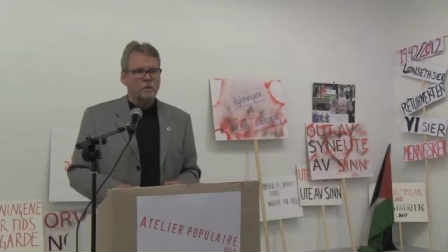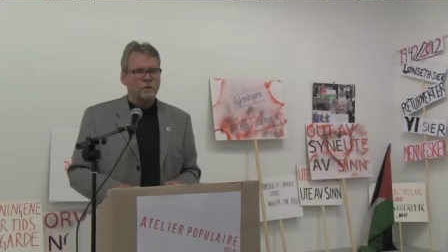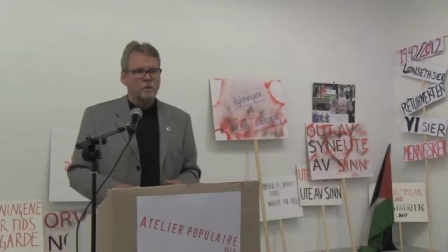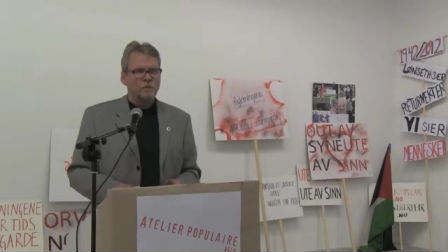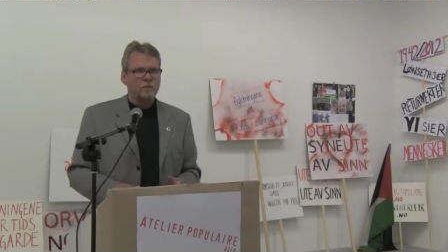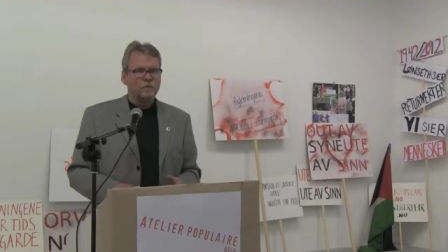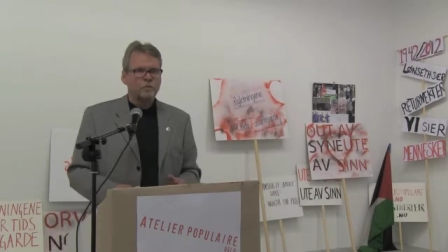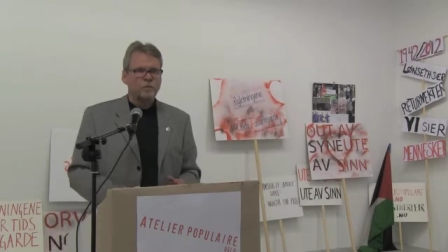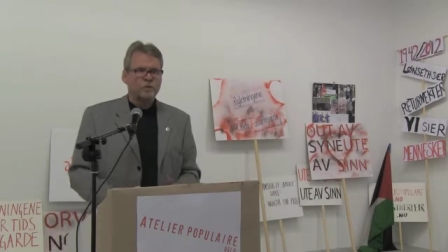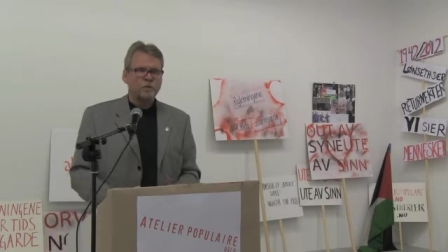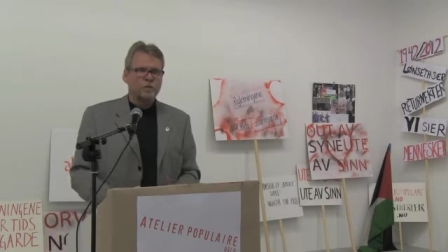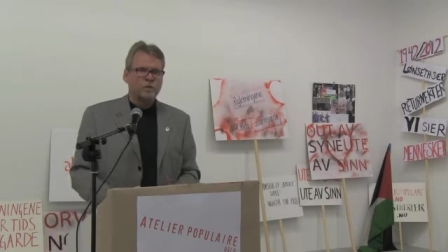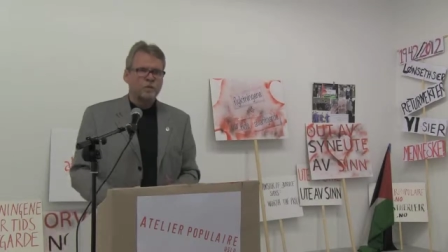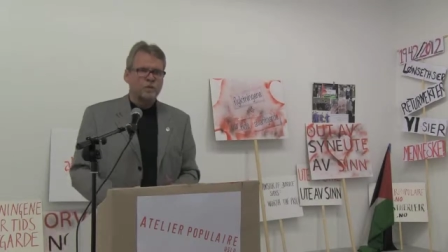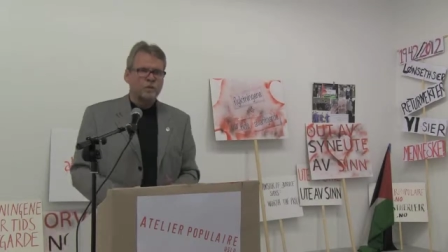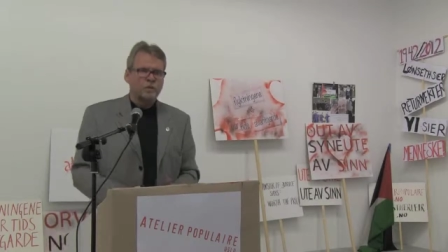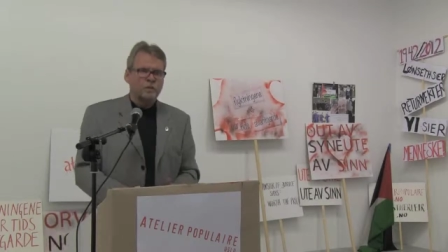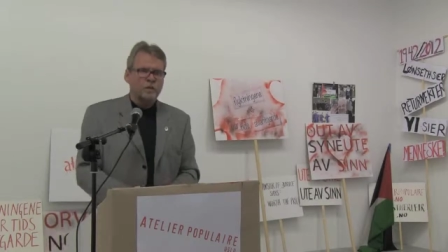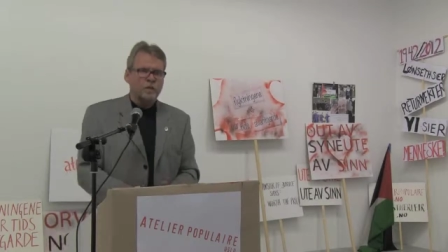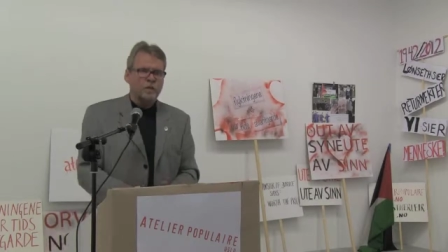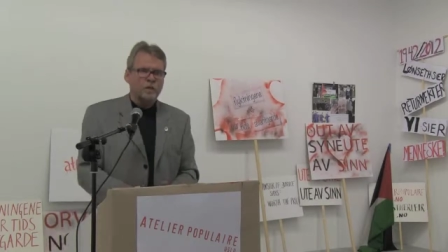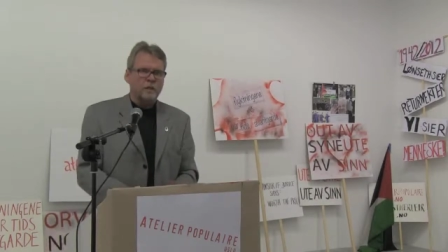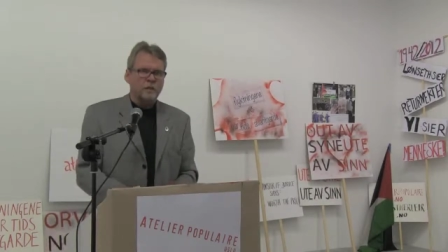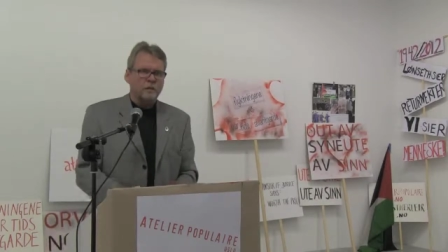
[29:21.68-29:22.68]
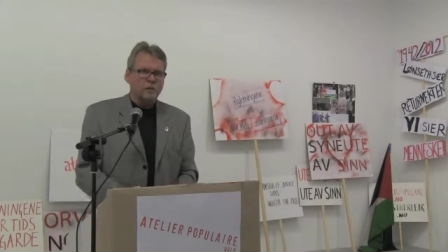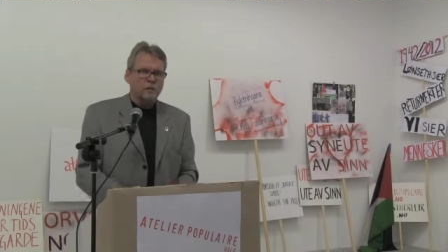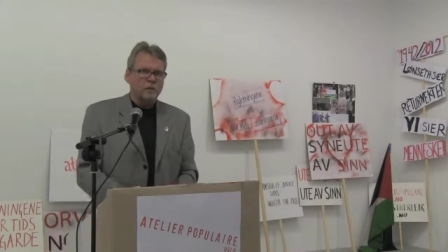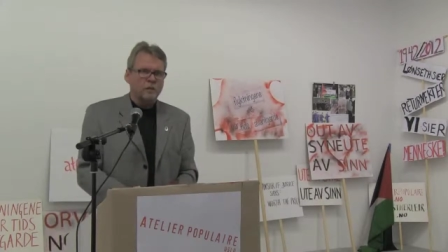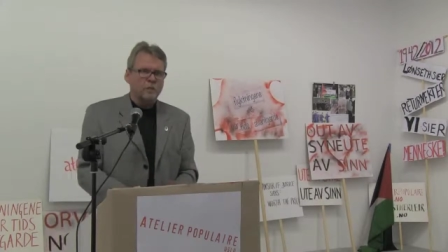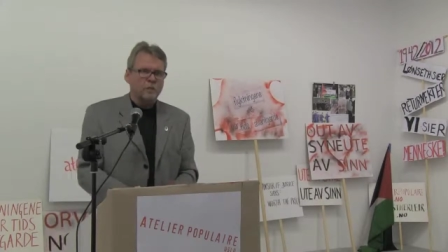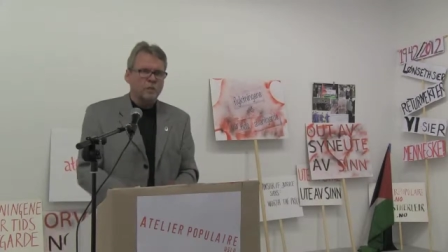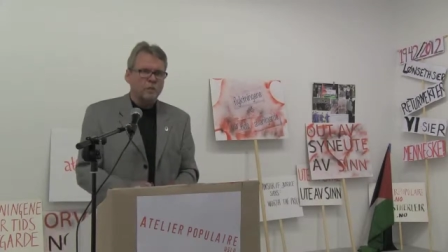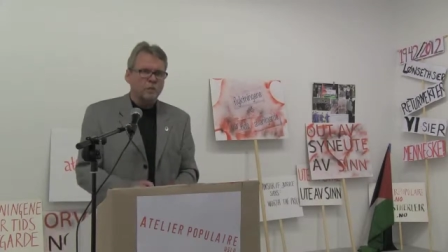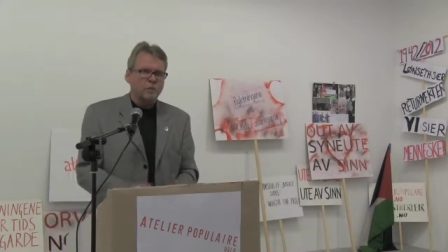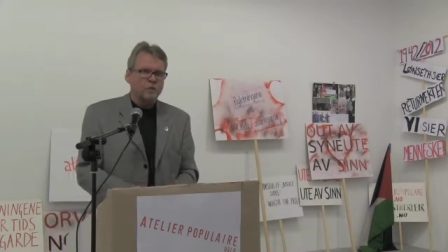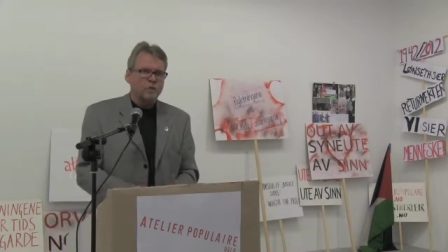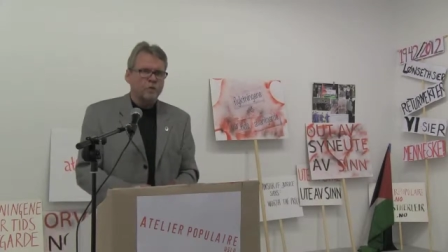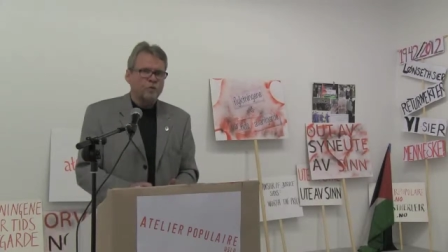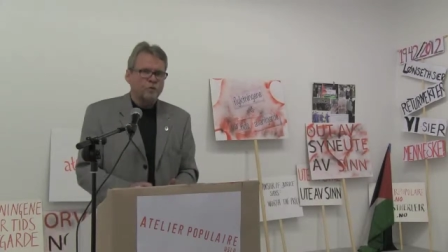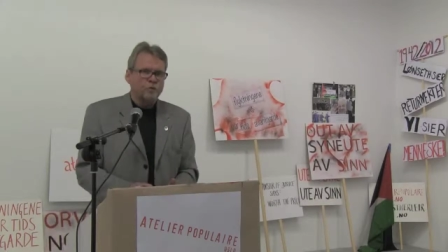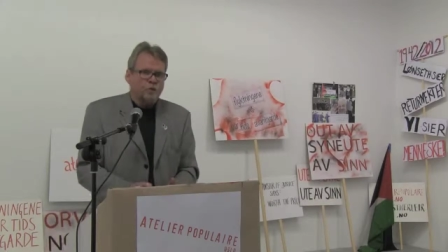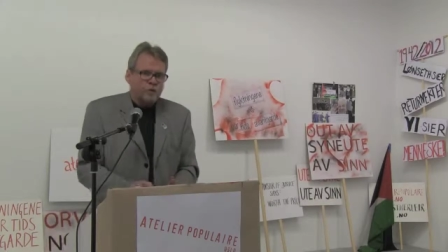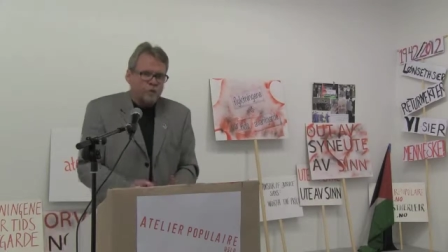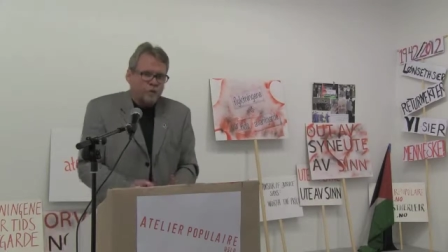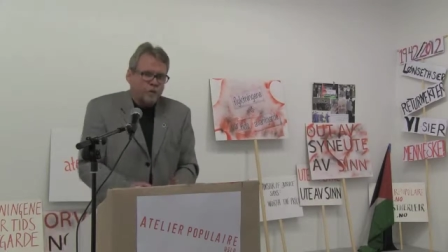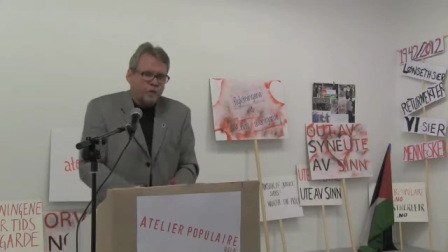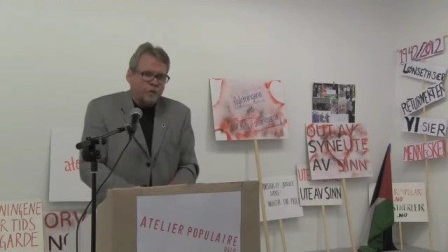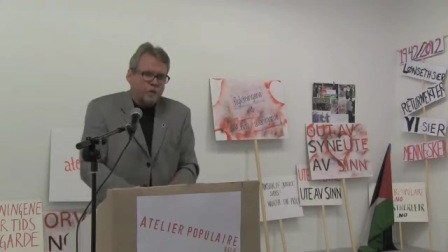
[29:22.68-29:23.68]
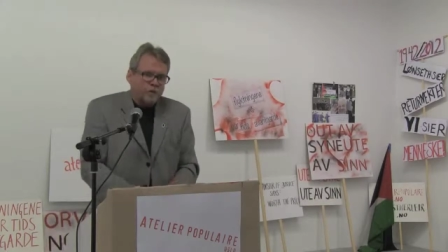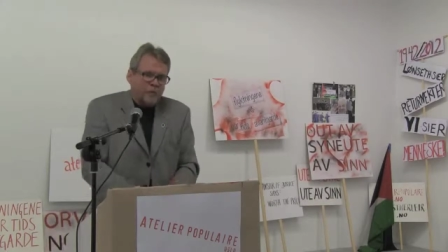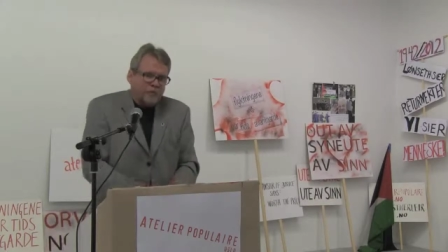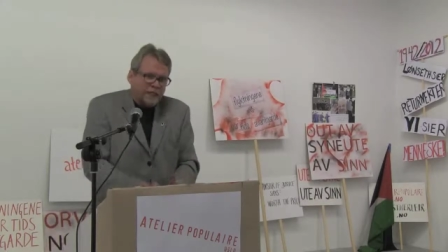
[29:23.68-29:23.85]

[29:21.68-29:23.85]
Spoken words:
Not much help to someone